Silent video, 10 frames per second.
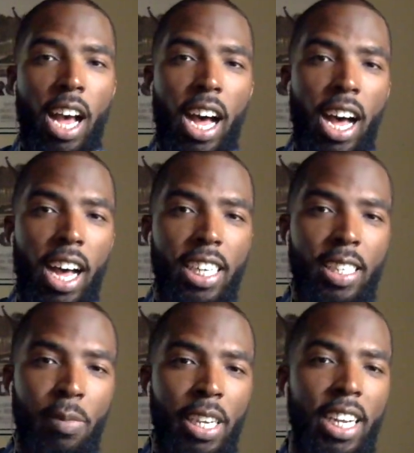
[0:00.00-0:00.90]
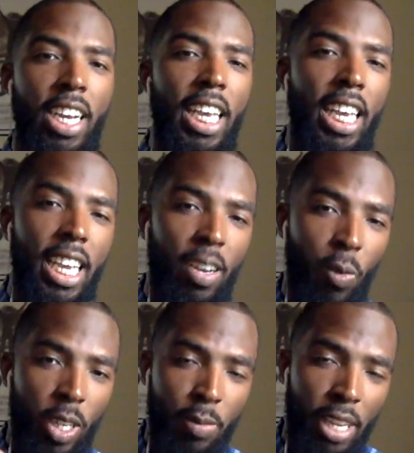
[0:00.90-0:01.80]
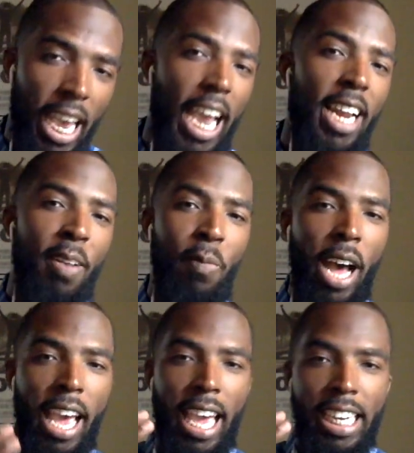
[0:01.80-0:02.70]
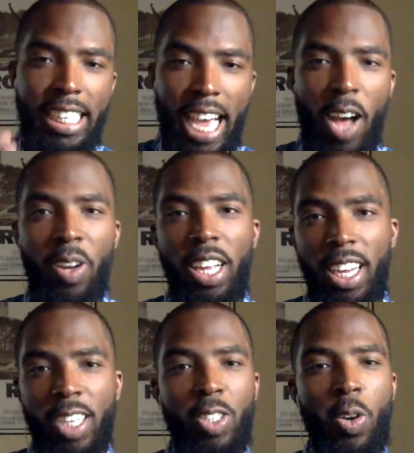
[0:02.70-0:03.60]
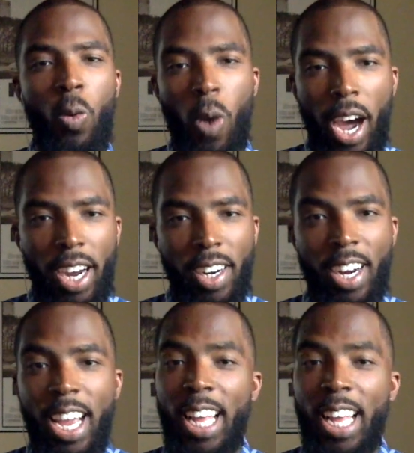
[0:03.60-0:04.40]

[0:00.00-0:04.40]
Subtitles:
Zepeda was beheaded by a downed electrical wire